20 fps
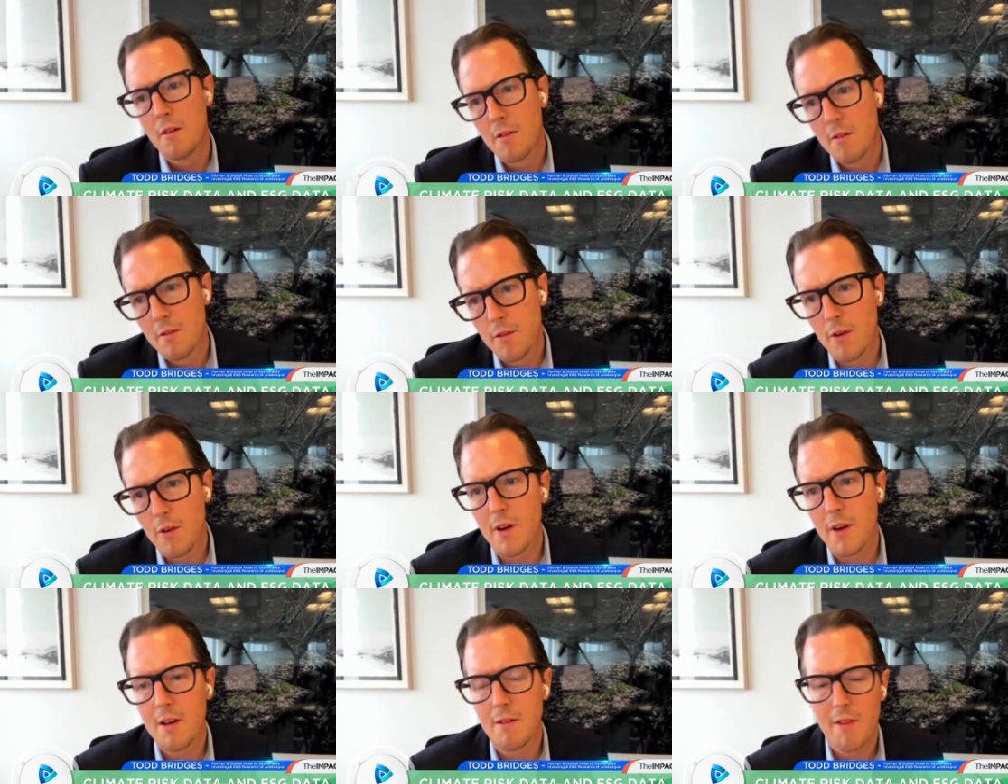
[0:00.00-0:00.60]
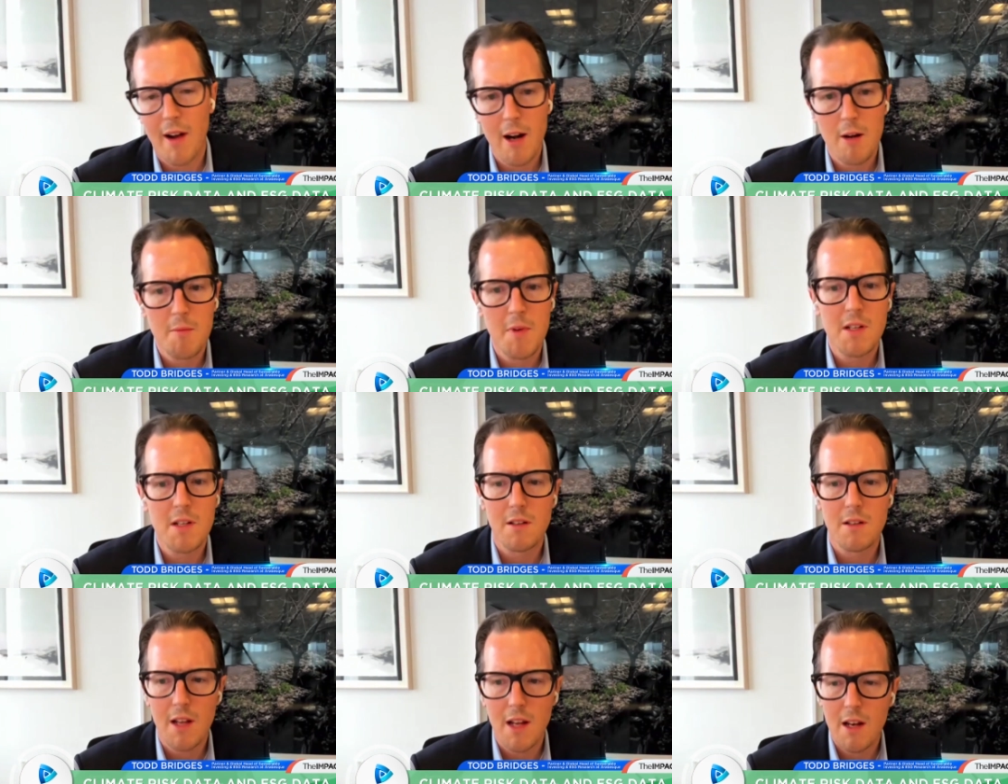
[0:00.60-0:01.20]
For
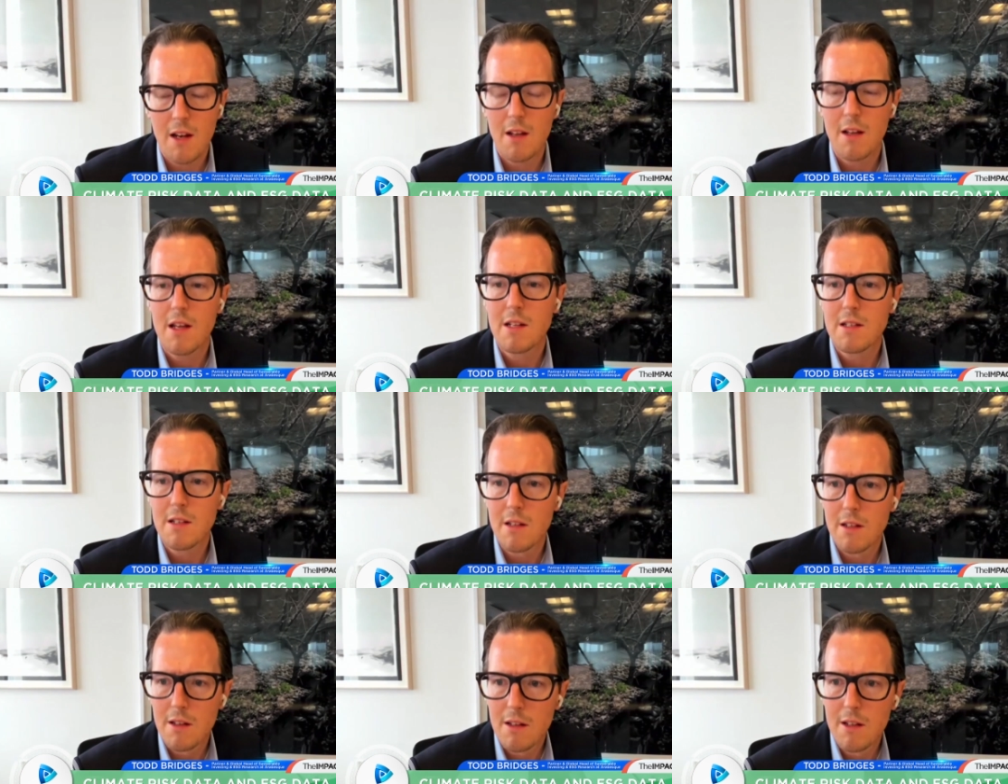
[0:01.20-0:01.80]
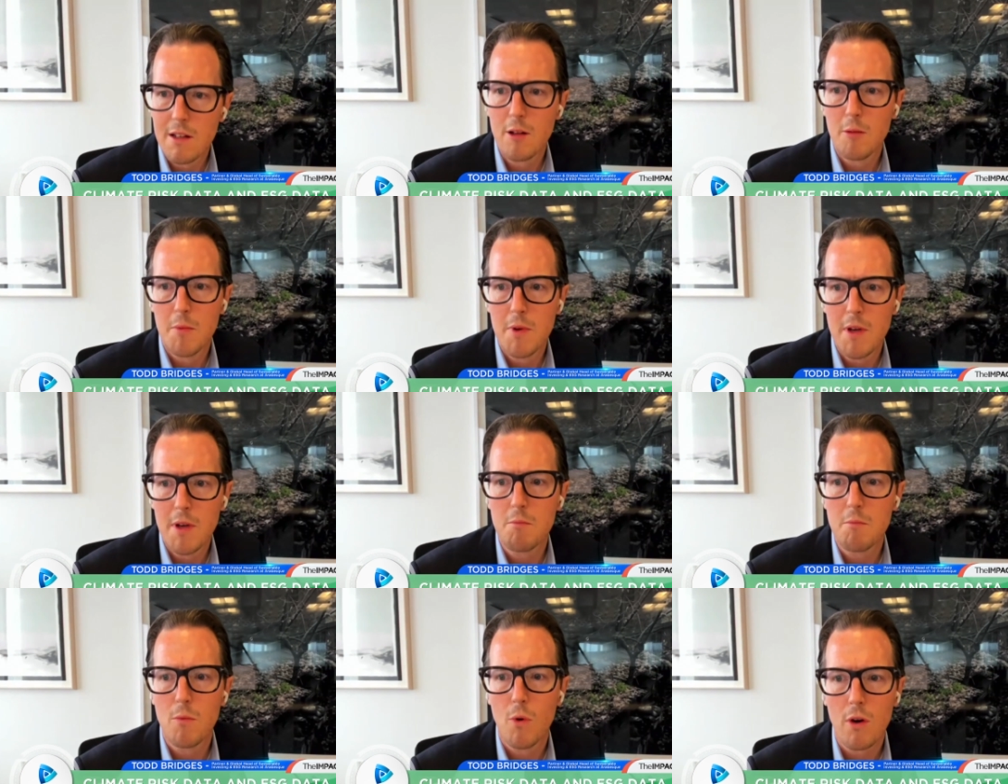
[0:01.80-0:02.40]
environmental data, it's a little
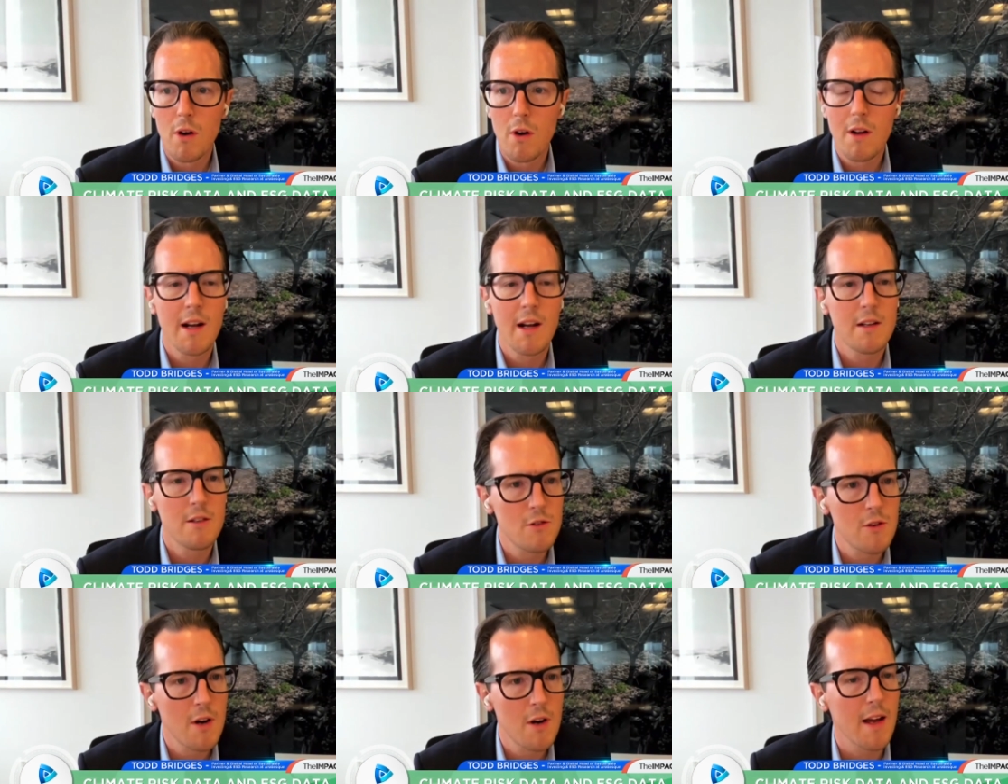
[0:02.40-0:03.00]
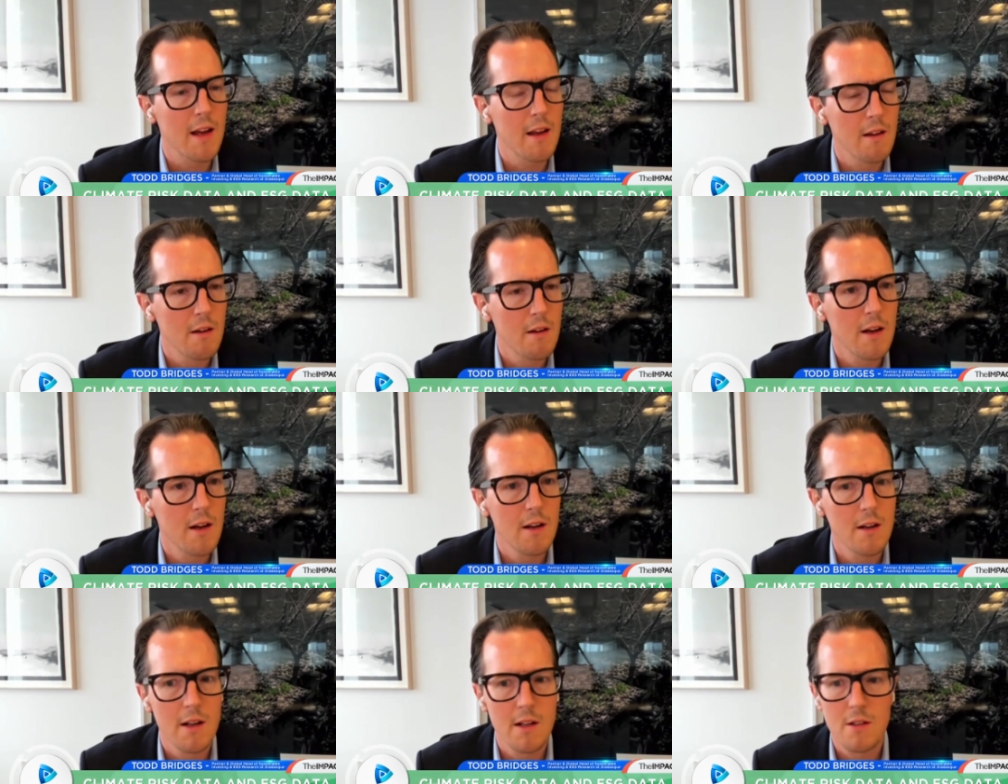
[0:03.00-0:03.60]
bit more cut and dry.
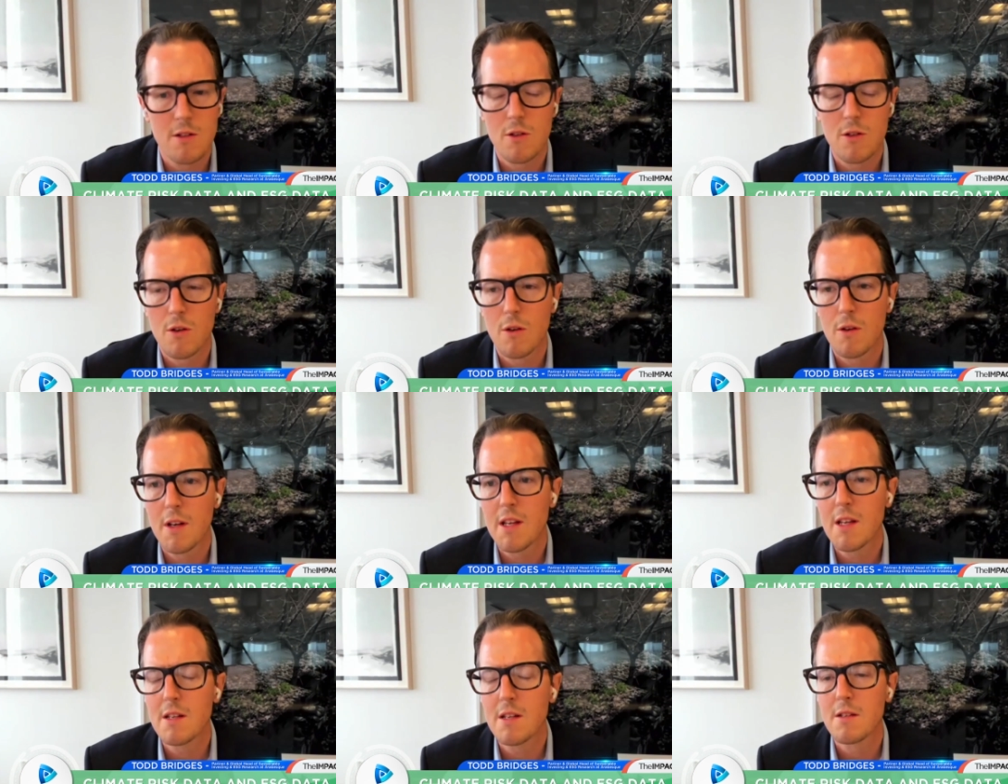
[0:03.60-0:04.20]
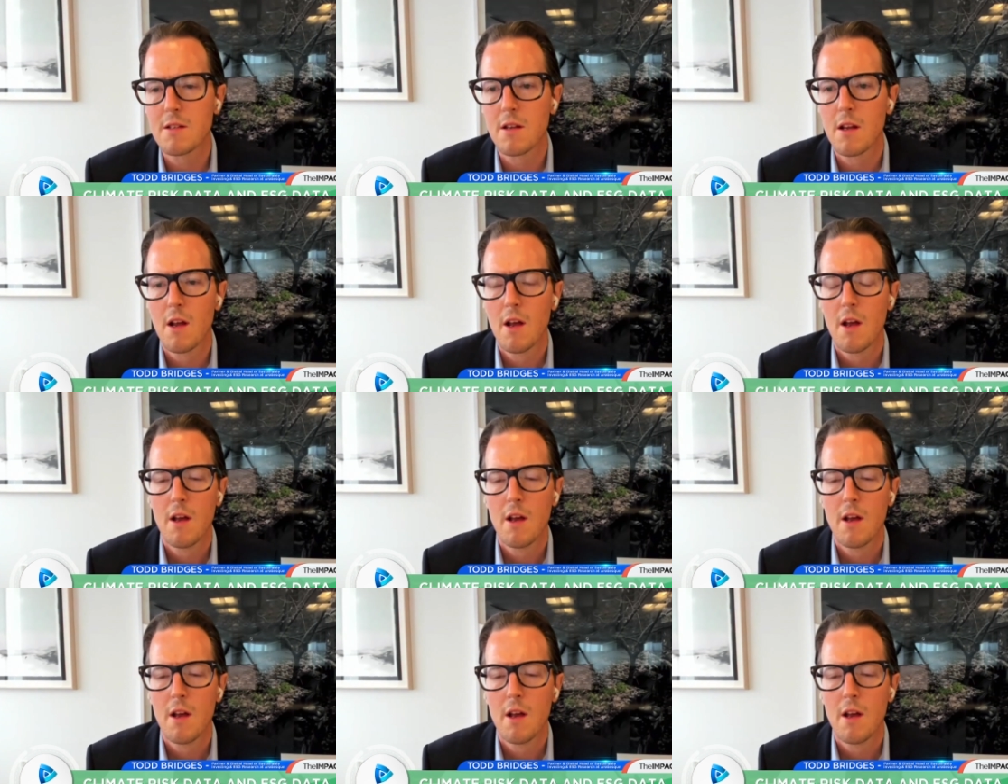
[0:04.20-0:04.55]
And so it is,